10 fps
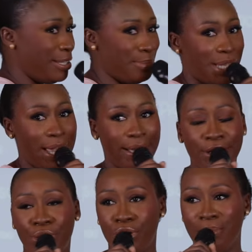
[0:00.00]
seems like
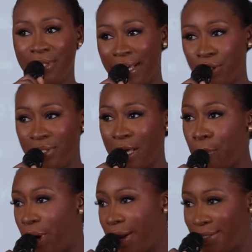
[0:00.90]
some sectors are
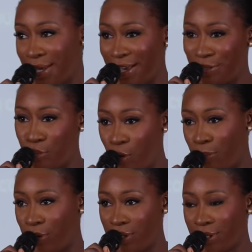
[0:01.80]
prioritized more,
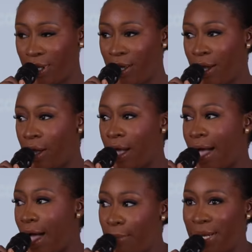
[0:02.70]
because
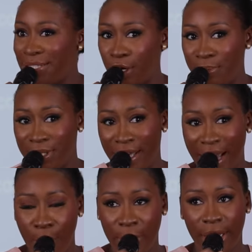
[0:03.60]
how many startups
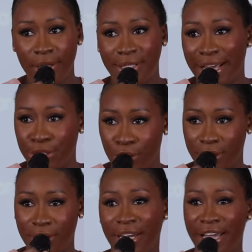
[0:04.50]
how many
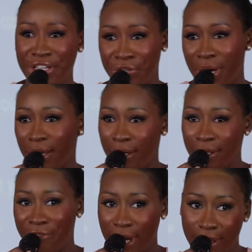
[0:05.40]
sectors in Nigeria can
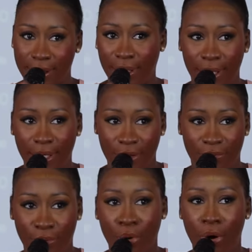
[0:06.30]
realistically give
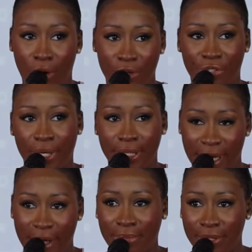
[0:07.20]
you 100
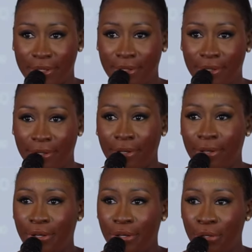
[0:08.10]
times
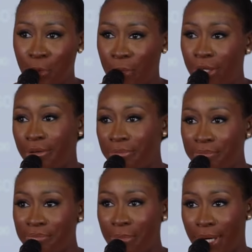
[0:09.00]
your money
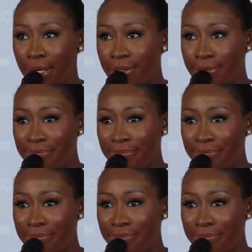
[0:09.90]
back?